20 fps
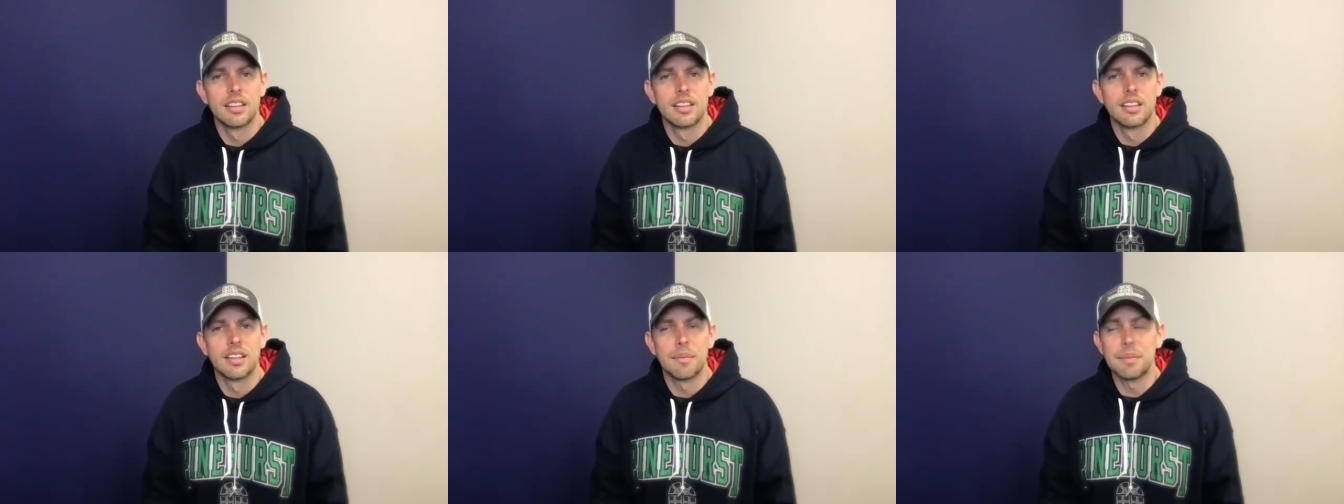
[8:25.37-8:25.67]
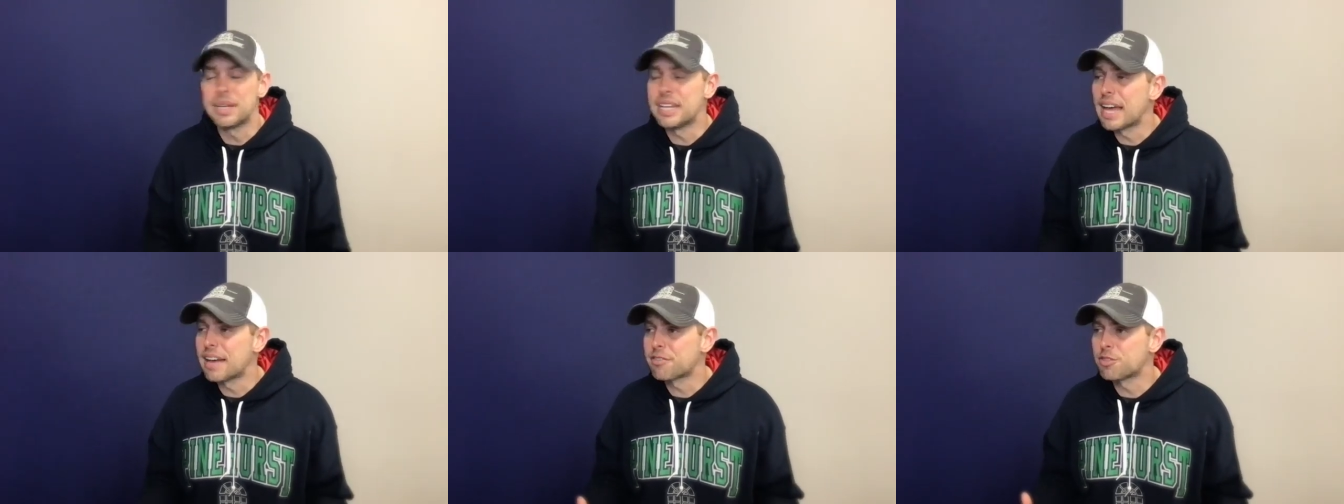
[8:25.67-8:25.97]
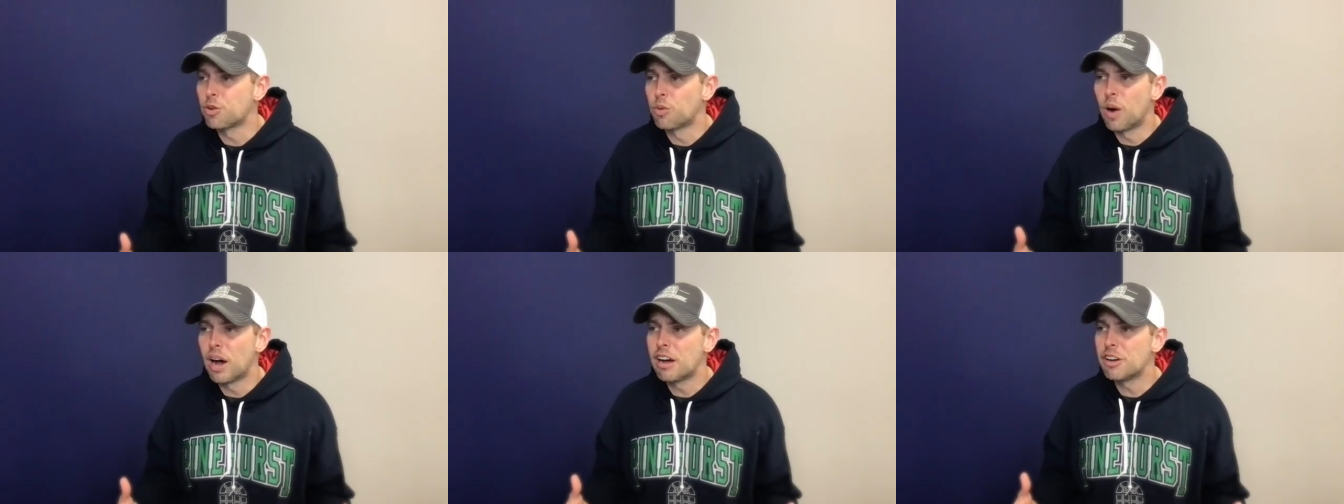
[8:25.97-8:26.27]
I mean, after
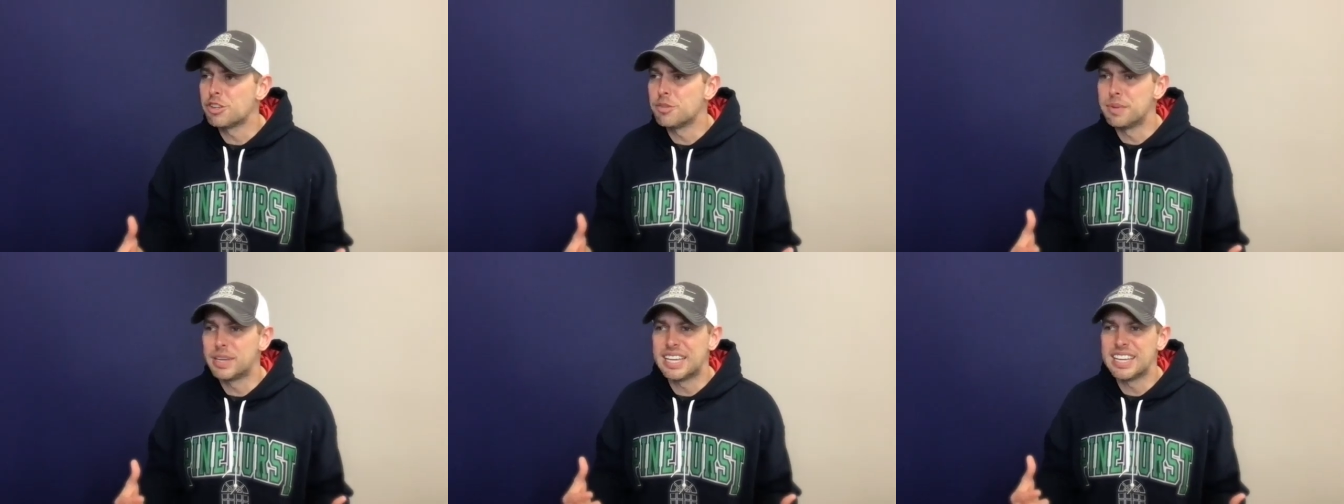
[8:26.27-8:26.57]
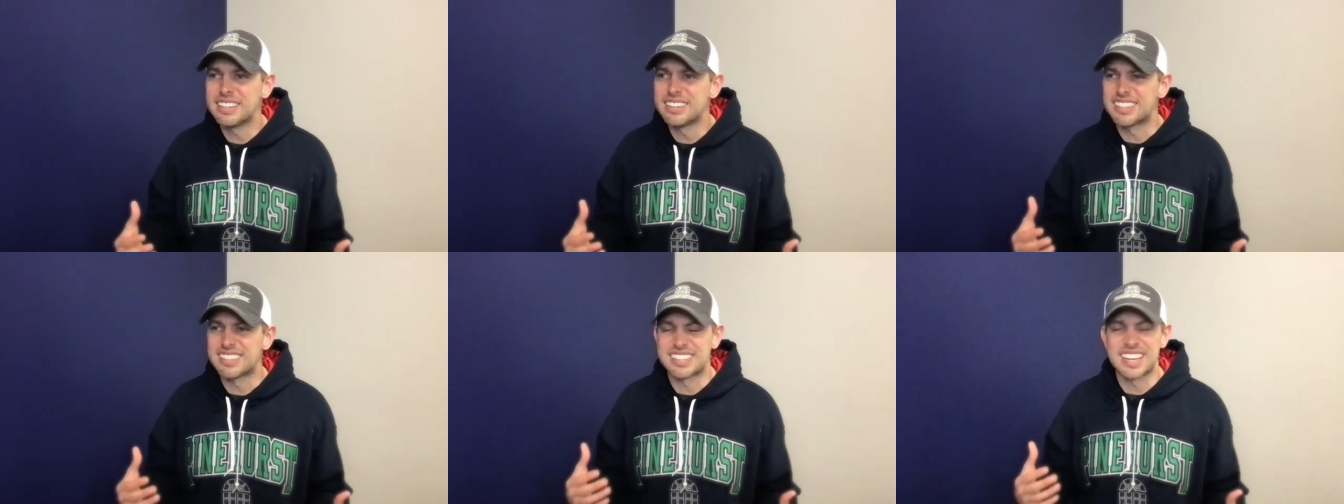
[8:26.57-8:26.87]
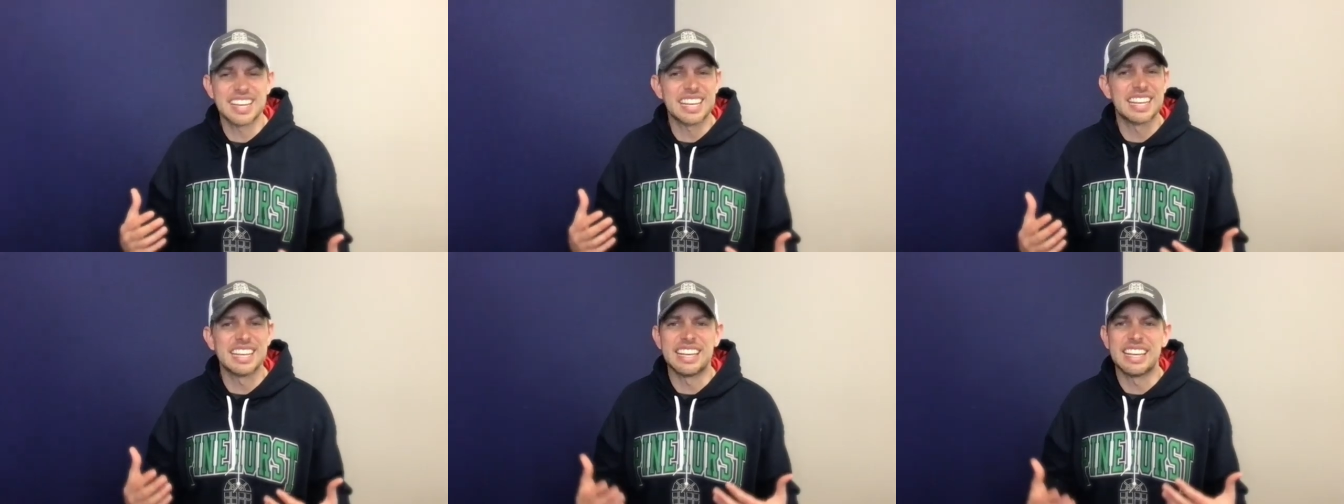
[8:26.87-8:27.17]
a while, you begin to
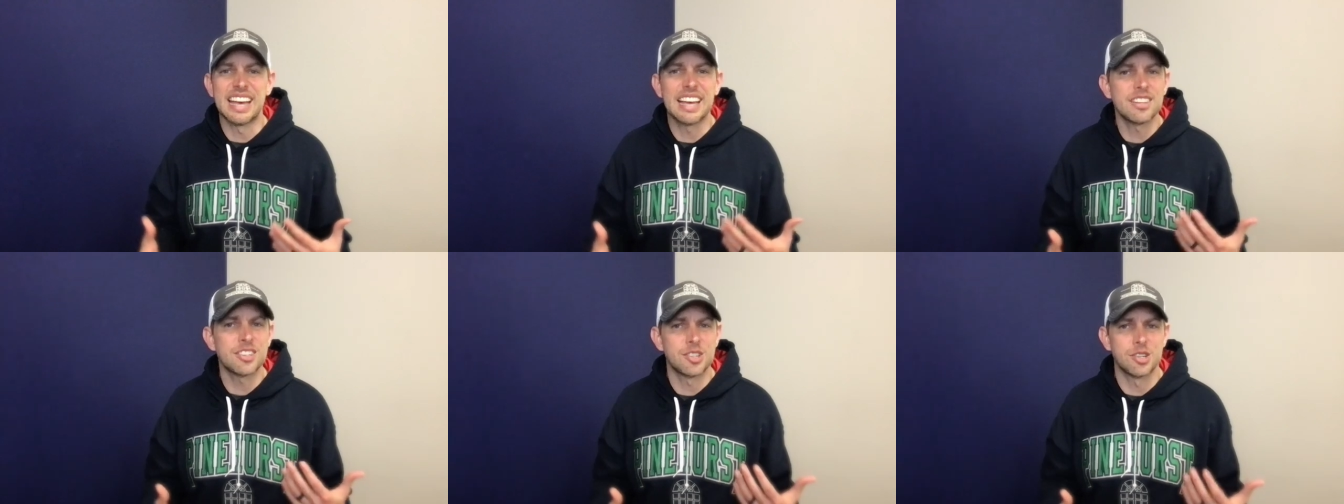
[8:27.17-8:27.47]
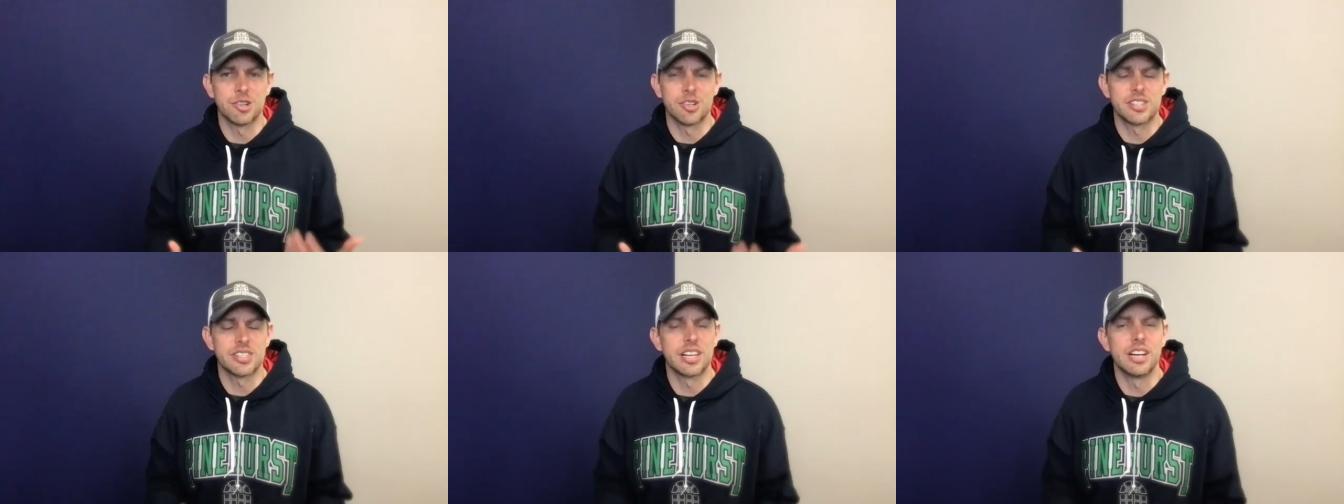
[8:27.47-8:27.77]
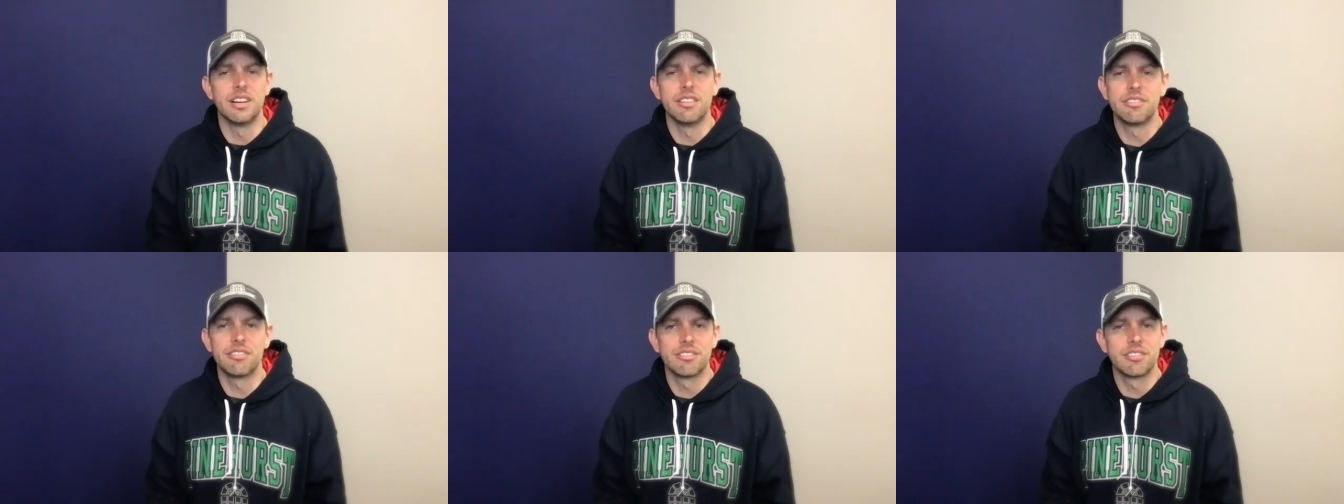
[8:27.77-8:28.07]
second guess
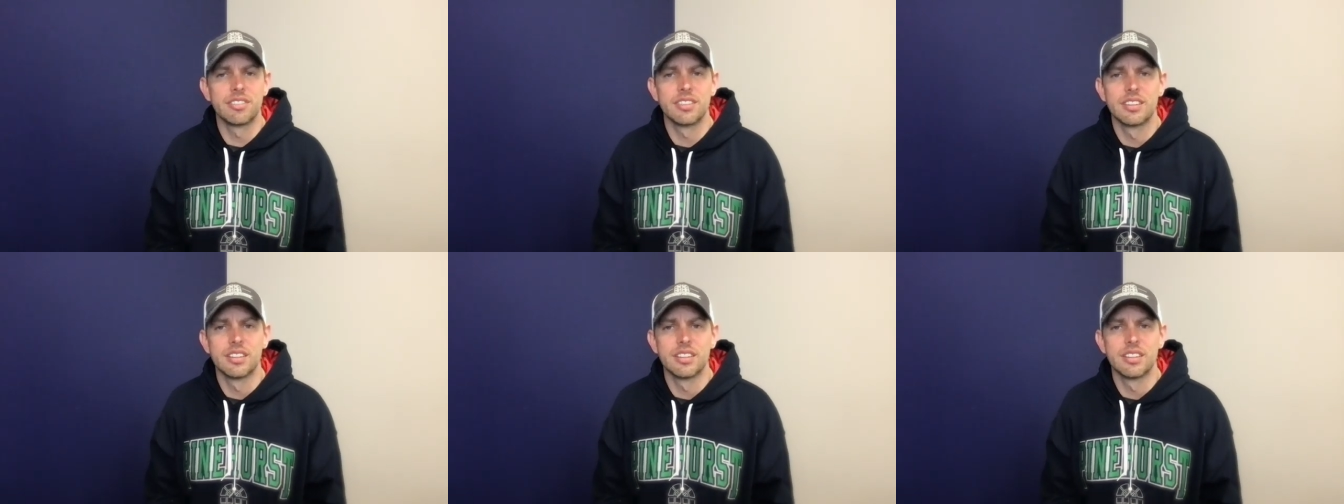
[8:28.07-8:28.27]
yourself.